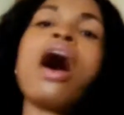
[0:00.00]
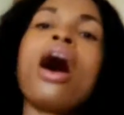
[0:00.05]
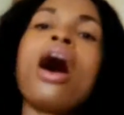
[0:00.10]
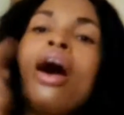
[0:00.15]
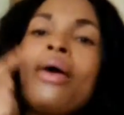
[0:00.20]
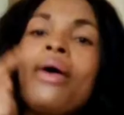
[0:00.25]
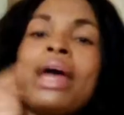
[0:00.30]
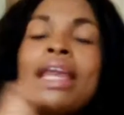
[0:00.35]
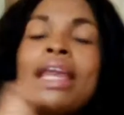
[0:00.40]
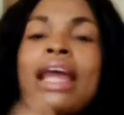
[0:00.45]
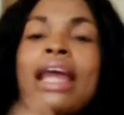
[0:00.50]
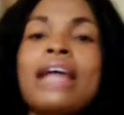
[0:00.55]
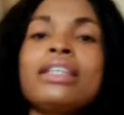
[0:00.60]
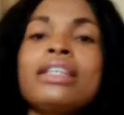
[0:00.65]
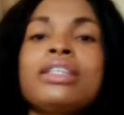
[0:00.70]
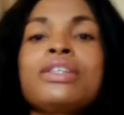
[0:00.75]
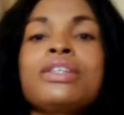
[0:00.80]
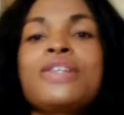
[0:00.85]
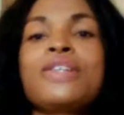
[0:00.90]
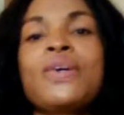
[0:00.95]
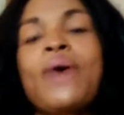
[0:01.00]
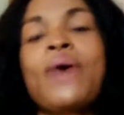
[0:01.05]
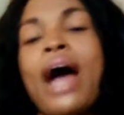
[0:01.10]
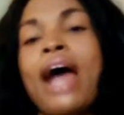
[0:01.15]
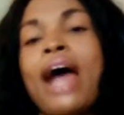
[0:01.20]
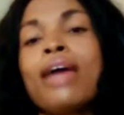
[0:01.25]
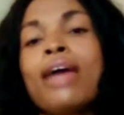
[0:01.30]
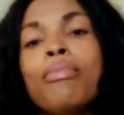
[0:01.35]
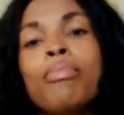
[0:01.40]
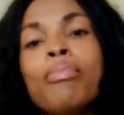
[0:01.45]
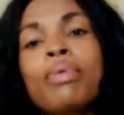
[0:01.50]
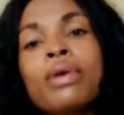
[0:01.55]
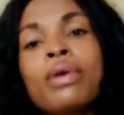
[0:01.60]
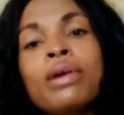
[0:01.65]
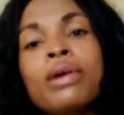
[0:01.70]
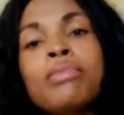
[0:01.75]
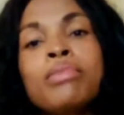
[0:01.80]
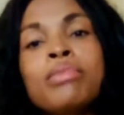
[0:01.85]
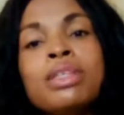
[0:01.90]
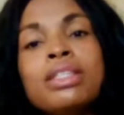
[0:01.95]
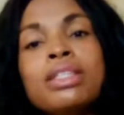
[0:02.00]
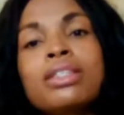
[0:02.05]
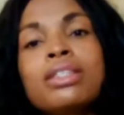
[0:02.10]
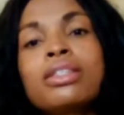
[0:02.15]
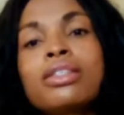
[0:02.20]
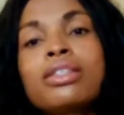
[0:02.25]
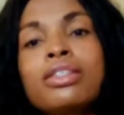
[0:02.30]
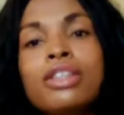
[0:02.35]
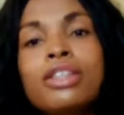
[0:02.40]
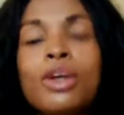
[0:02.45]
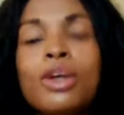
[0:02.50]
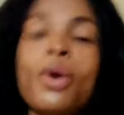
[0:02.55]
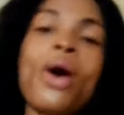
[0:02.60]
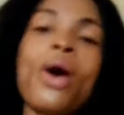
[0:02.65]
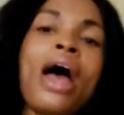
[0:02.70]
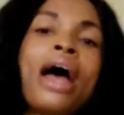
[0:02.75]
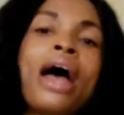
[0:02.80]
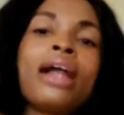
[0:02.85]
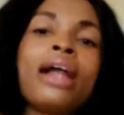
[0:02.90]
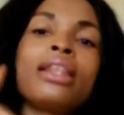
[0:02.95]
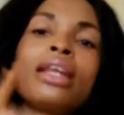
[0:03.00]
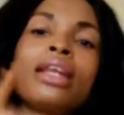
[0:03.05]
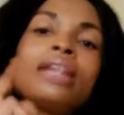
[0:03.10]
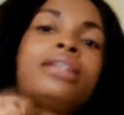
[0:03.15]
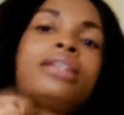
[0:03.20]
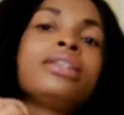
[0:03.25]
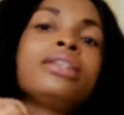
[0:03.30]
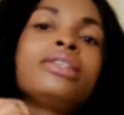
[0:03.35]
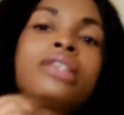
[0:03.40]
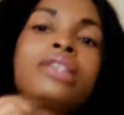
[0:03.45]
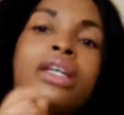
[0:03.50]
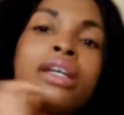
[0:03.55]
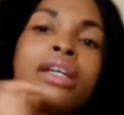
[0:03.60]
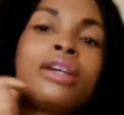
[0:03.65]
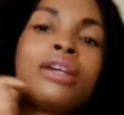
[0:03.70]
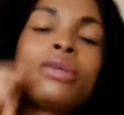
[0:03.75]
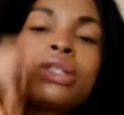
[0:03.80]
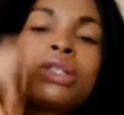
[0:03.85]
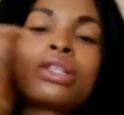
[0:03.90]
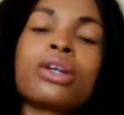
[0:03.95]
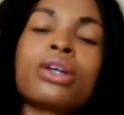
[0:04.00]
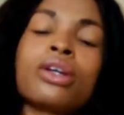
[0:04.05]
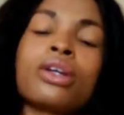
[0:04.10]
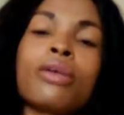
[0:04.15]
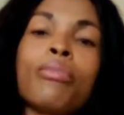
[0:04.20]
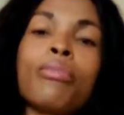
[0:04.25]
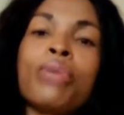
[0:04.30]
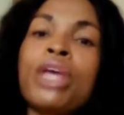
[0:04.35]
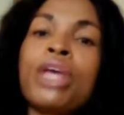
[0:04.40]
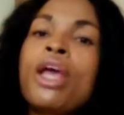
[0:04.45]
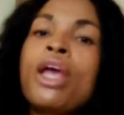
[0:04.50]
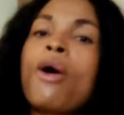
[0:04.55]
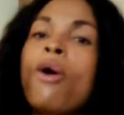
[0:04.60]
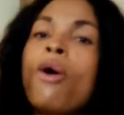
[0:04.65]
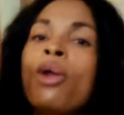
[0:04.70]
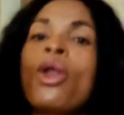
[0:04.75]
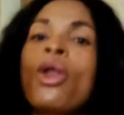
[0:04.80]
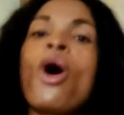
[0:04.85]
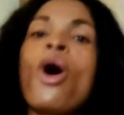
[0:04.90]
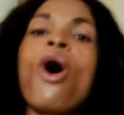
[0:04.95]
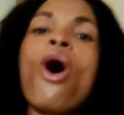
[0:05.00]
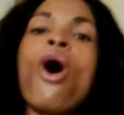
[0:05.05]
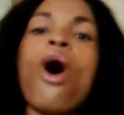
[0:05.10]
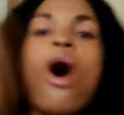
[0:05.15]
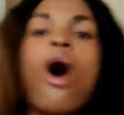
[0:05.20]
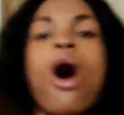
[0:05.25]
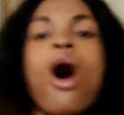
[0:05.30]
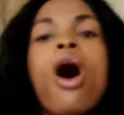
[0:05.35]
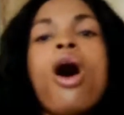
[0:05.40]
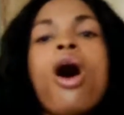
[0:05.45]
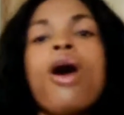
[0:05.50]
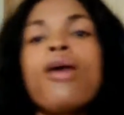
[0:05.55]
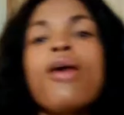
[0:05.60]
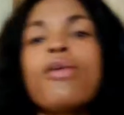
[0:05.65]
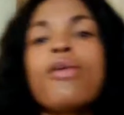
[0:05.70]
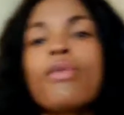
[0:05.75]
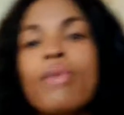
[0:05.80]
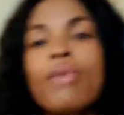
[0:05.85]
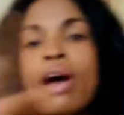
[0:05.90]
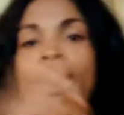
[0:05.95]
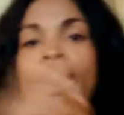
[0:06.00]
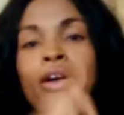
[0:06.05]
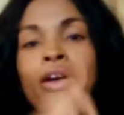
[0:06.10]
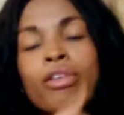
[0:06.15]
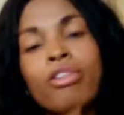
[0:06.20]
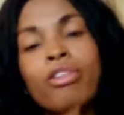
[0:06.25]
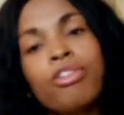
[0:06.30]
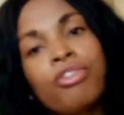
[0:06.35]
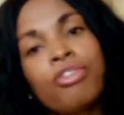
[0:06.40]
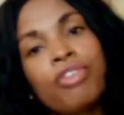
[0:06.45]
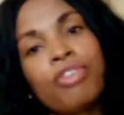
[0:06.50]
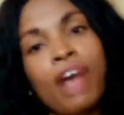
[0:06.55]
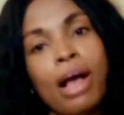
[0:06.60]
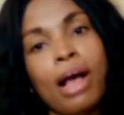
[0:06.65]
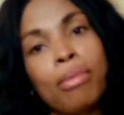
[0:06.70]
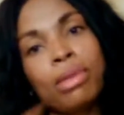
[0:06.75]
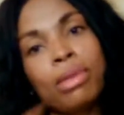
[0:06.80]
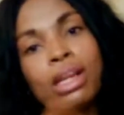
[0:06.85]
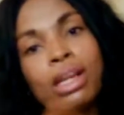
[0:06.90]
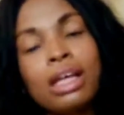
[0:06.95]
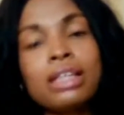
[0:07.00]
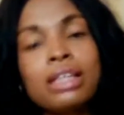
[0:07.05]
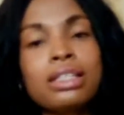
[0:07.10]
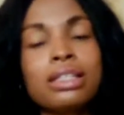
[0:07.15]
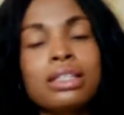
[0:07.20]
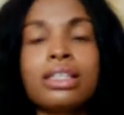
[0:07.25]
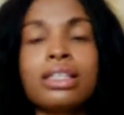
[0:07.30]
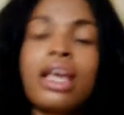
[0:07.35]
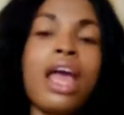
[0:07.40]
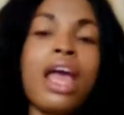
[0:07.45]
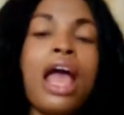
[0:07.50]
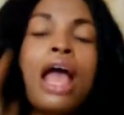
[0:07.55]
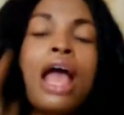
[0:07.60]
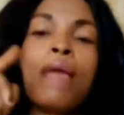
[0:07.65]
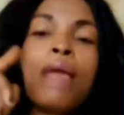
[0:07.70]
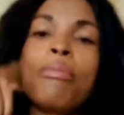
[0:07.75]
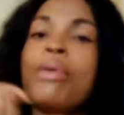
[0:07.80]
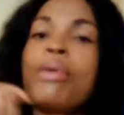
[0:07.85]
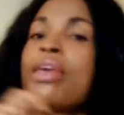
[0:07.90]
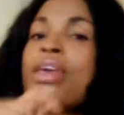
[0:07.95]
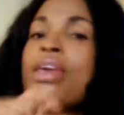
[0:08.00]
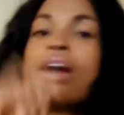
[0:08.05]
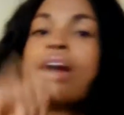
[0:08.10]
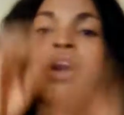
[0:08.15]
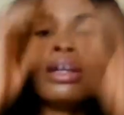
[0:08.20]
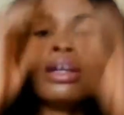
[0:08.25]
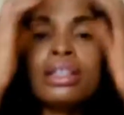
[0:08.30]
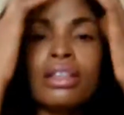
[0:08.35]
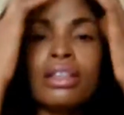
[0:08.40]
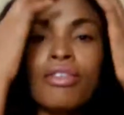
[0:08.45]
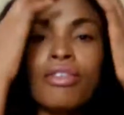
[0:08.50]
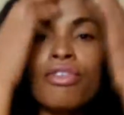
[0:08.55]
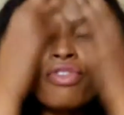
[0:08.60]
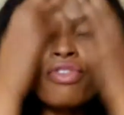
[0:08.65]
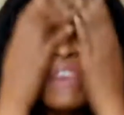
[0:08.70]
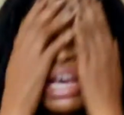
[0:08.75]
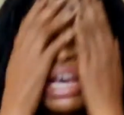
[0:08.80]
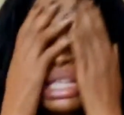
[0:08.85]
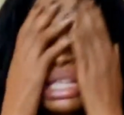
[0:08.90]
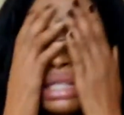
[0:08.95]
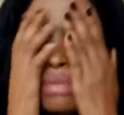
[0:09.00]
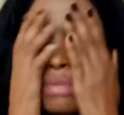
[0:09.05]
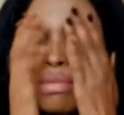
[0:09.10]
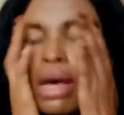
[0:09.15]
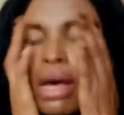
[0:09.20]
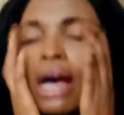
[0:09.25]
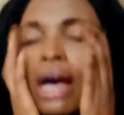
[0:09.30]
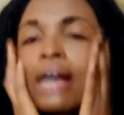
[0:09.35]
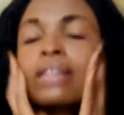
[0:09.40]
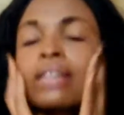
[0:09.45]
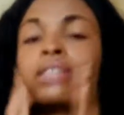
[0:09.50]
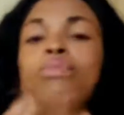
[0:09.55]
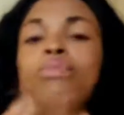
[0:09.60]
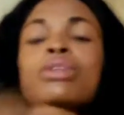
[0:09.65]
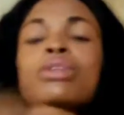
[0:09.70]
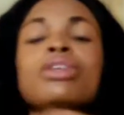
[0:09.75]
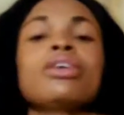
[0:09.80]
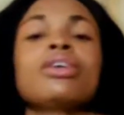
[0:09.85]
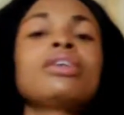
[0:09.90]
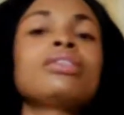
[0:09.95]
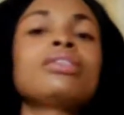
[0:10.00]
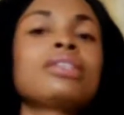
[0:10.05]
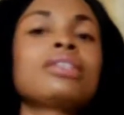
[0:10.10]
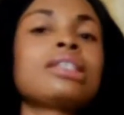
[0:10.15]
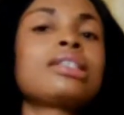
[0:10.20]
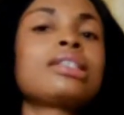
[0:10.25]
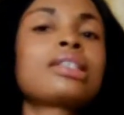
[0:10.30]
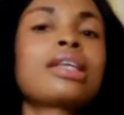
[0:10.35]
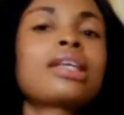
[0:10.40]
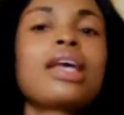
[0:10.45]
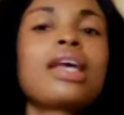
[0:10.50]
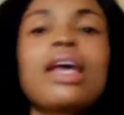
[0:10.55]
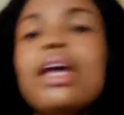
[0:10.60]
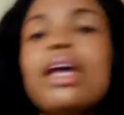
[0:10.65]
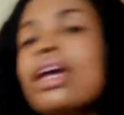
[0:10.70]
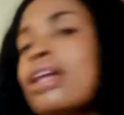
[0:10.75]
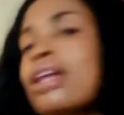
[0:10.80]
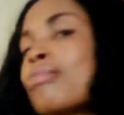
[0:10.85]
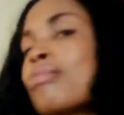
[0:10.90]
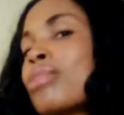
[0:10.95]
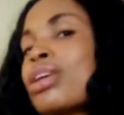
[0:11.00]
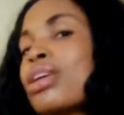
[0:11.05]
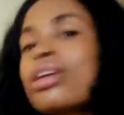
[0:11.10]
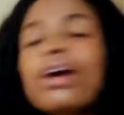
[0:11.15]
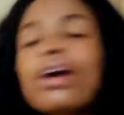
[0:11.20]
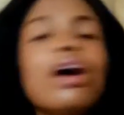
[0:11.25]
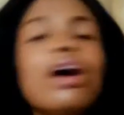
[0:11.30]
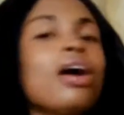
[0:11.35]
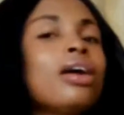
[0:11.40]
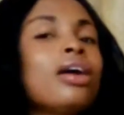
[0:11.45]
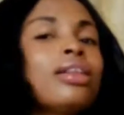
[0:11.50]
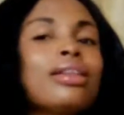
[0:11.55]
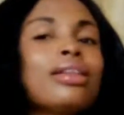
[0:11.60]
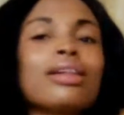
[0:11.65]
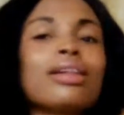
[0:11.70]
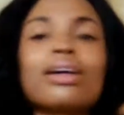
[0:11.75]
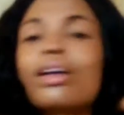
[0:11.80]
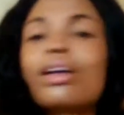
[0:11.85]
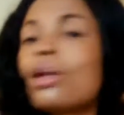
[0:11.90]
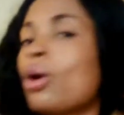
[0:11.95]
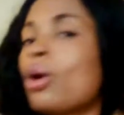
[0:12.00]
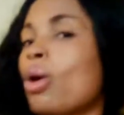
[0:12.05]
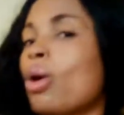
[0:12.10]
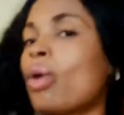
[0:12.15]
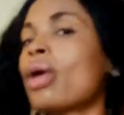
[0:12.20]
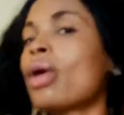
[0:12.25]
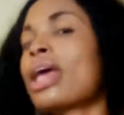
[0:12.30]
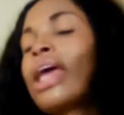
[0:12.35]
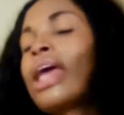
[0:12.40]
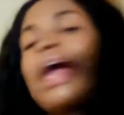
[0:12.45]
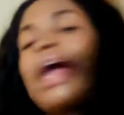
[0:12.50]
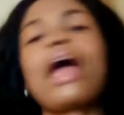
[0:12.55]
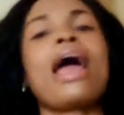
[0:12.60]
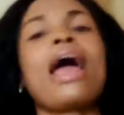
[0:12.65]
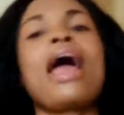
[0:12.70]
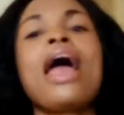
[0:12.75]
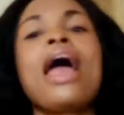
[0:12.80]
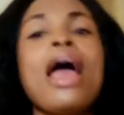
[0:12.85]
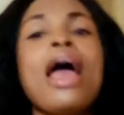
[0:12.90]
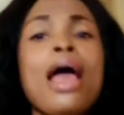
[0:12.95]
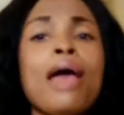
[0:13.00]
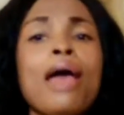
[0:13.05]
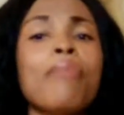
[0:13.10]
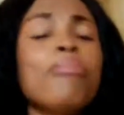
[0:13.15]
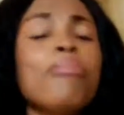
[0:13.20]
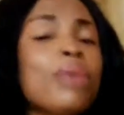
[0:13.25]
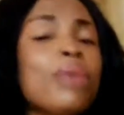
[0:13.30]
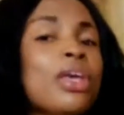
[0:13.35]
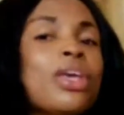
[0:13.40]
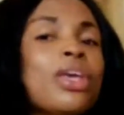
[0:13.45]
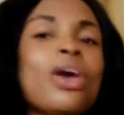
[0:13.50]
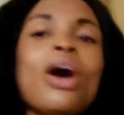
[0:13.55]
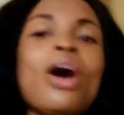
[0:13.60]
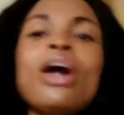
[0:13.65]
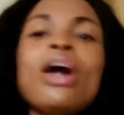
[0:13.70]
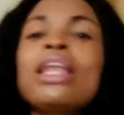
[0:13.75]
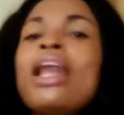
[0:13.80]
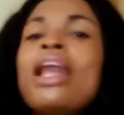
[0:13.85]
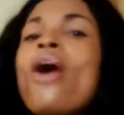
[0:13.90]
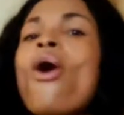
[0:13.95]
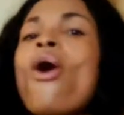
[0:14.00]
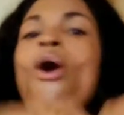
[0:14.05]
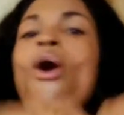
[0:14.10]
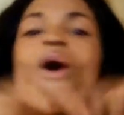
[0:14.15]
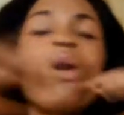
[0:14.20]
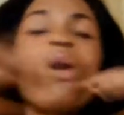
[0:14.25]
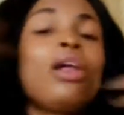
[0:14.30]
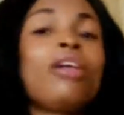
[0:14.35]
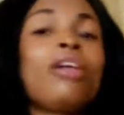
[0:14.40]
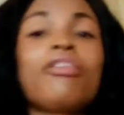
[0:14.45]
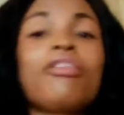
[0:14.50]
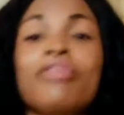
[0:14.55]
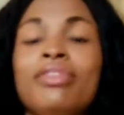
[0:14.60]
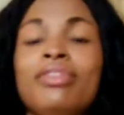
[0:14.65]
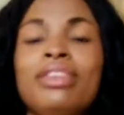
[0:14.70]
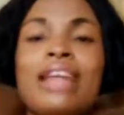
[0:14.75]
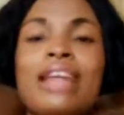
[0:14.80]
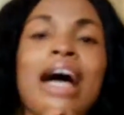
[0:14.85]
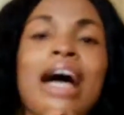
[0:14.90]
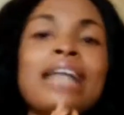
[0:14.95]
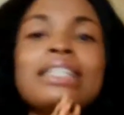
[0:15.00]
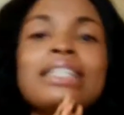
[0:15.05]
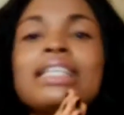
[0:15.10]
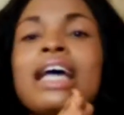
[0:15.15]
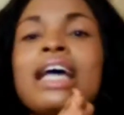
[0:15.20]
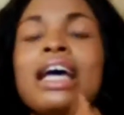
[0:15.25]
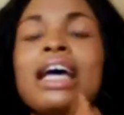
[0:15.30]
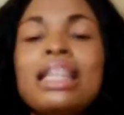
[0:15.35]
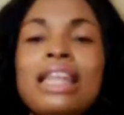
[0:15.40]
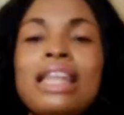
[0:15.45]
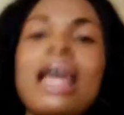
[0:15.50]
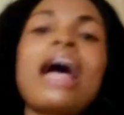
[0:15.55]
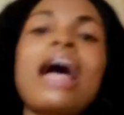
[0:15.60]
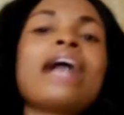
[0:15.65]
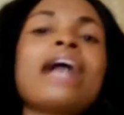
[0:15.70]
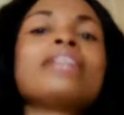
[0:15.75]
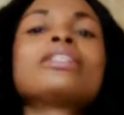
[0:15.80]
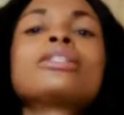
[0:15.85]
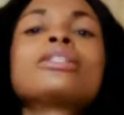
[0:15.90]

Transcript: Alright guys, I promised you that this channel was gonna be on all round fabulosity, beyond the face masks, beyond the skin, beyond the glowing hair, beyond all of that. There are